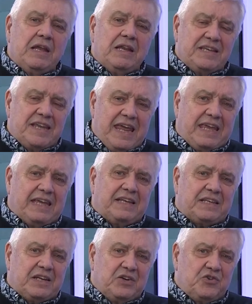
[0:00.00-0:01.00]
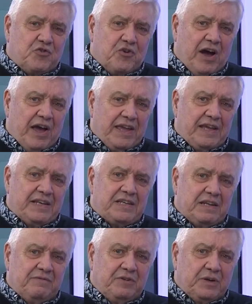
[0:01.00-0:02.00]
Take it and try it.
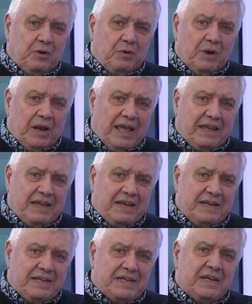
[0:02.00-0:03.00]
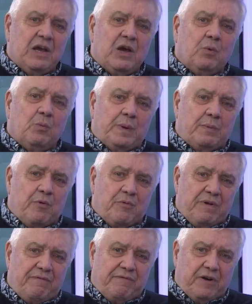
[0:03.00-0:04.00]
If you don't like it, we will
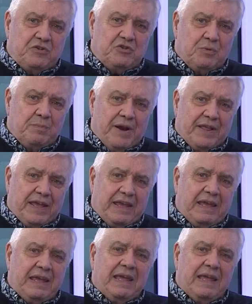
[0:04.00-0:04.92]
refund your money